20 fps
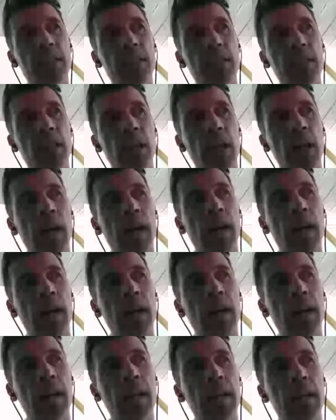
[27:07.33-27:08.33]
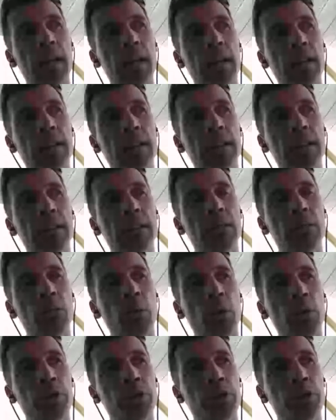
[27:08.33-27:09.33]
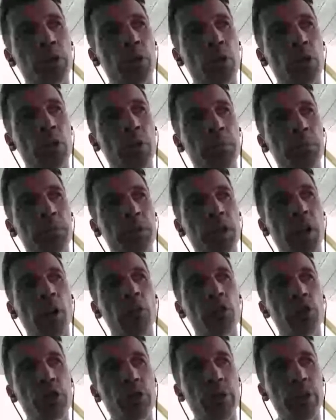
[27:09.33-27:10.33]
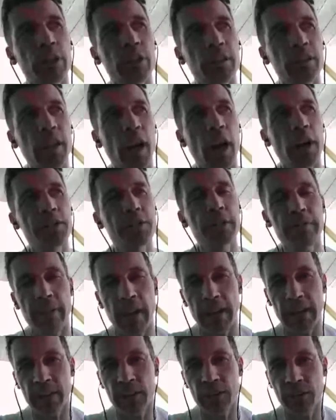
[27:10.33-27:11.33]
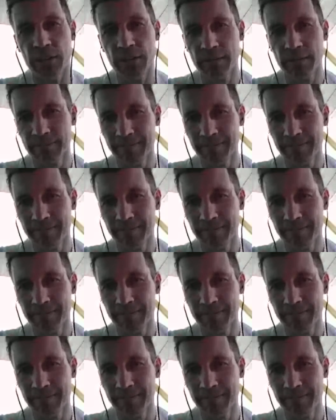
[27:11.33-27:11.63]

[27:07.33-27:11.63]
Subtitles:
what would you call them? Cultural artifacts.